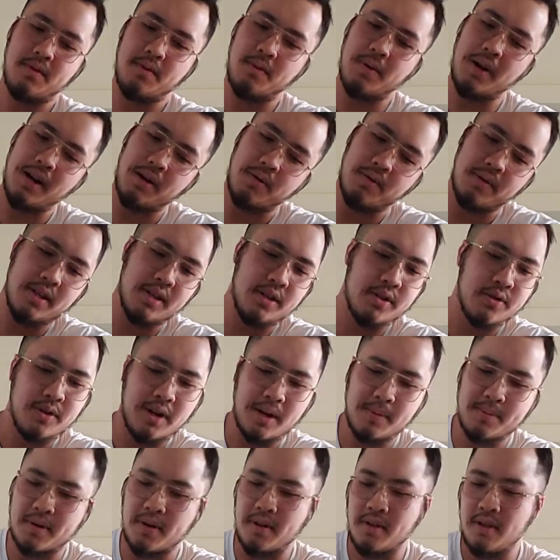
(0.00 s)
Wow, these
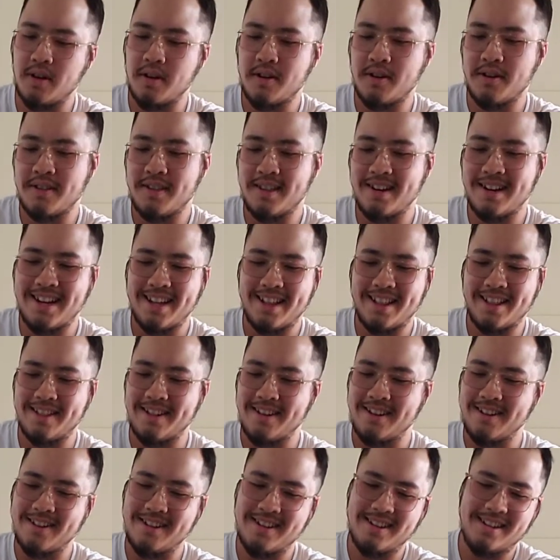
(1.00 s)
straps are longer than I
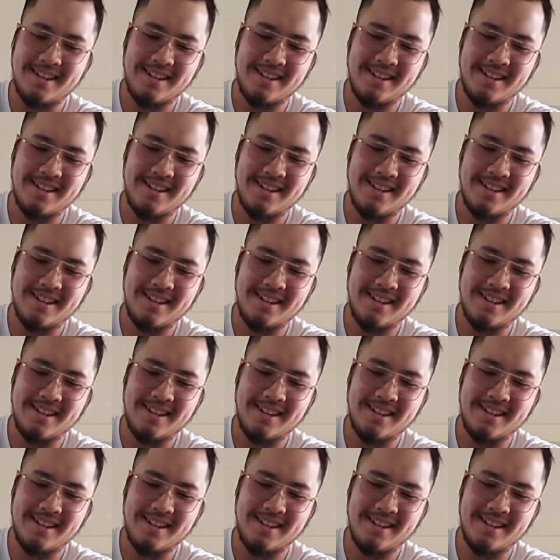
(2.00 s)
thought.